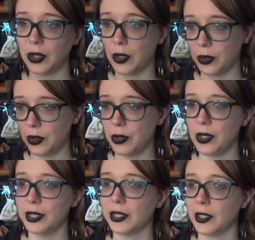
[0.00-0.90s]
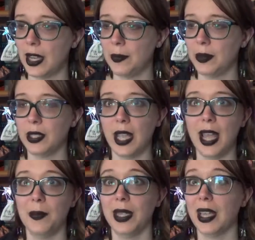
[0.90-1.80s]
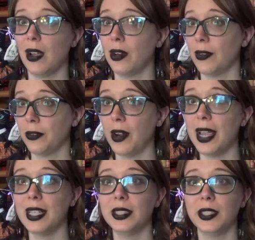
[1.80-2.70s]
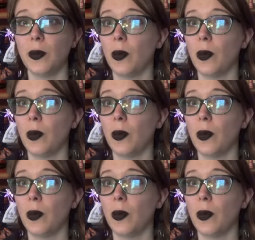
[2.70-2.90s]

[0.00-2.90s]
go through the script and pick out a phrase